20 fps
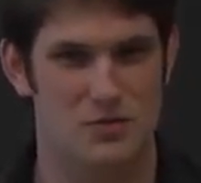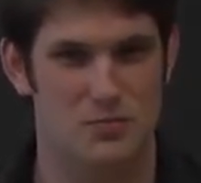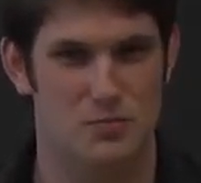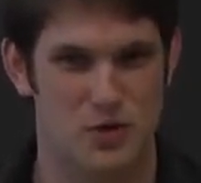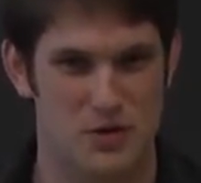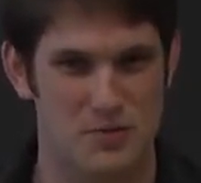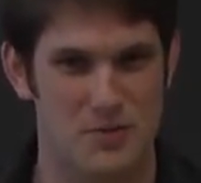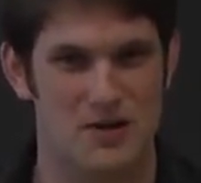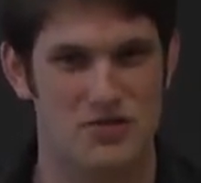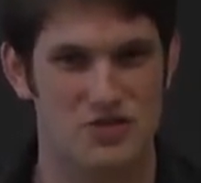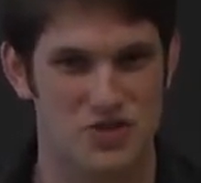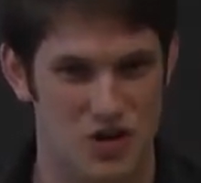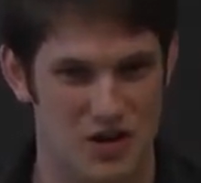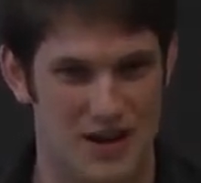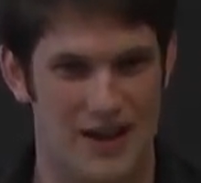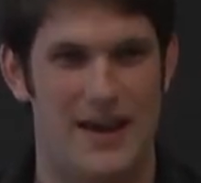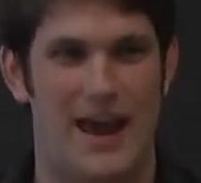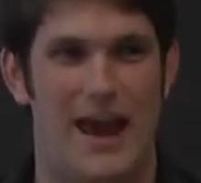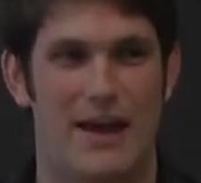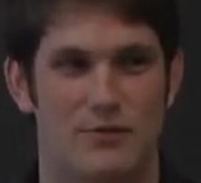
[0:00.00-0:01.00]
pretty much
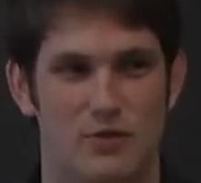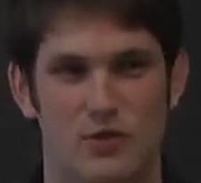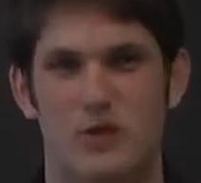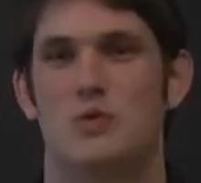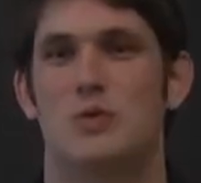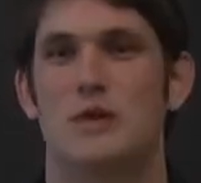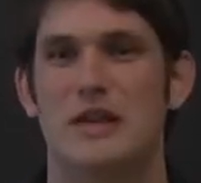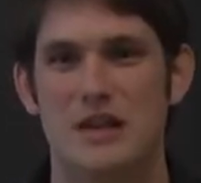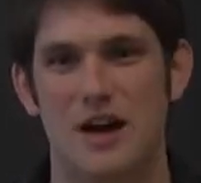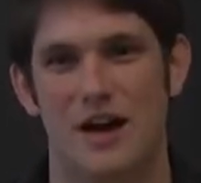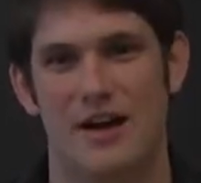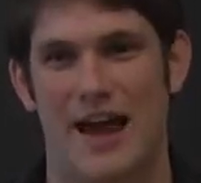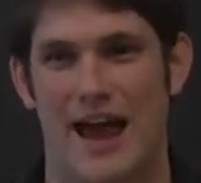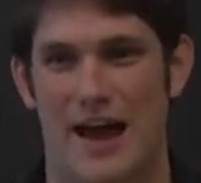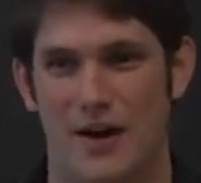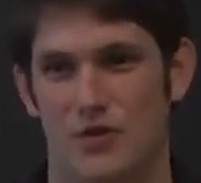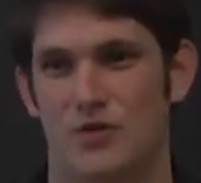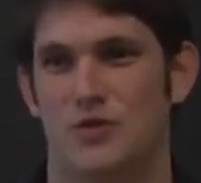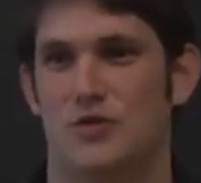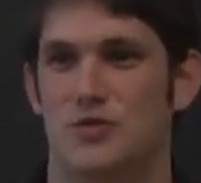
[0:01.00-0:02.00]
every week on
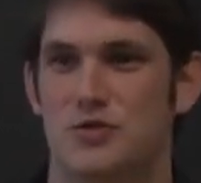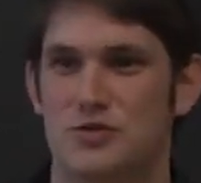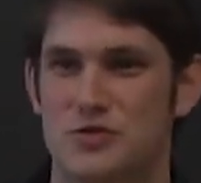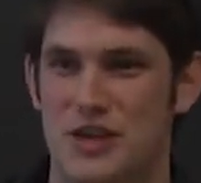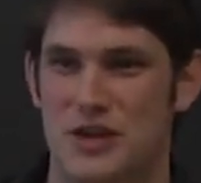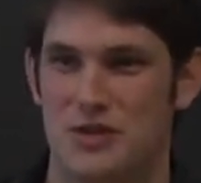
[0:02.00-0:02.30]
Hacker News,